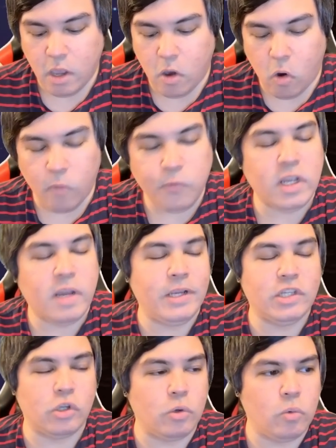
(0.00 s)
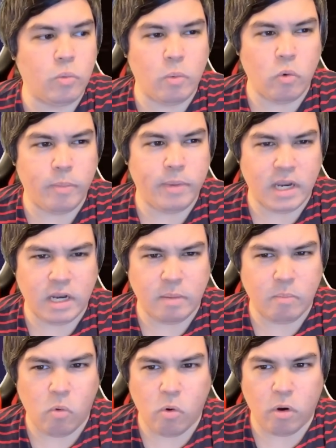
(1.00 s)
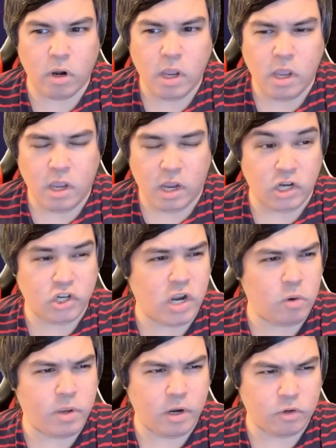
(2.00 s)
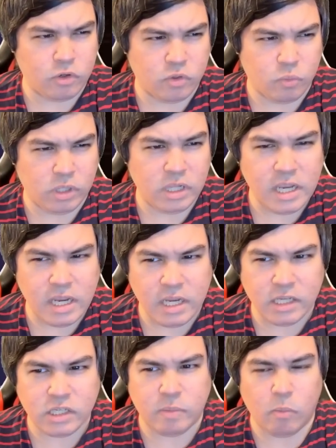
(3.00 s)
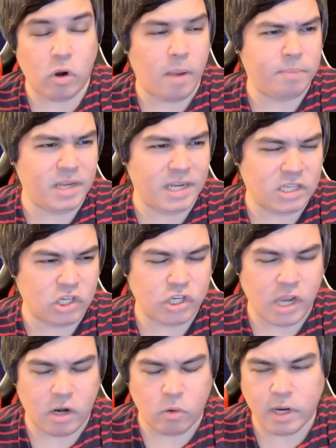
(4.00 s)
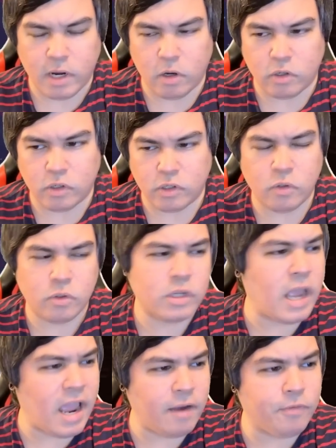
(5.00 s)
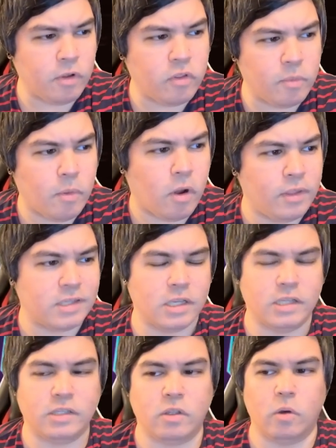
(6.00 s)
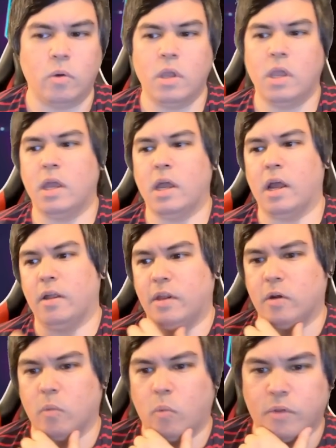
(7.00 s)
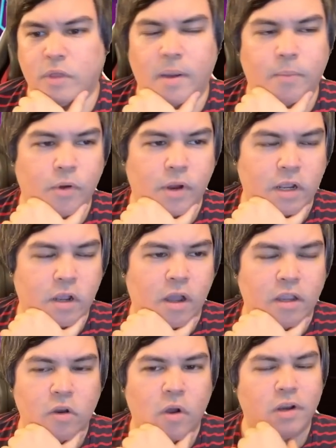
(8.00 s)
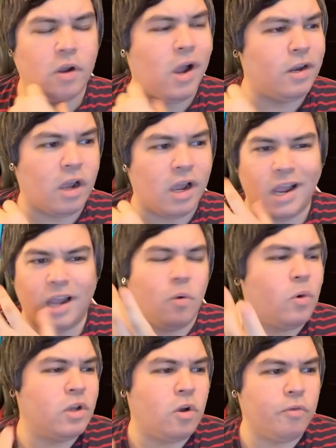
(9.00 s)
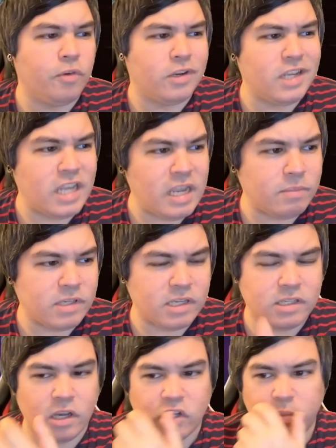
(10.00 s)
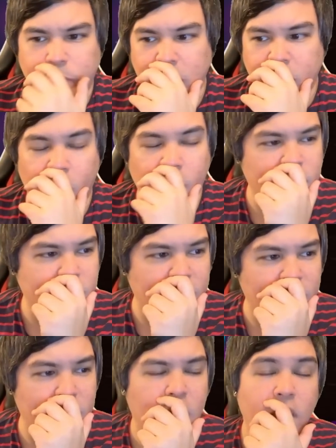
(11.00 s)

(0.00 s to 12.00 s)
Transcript: hopefully coming soon, we will be getting more shadow characters released, more updates to shadow characters. So there's a handful of them on this list, though, that are worth upgrading. You know, I don't want to go for teams as such, because honestly,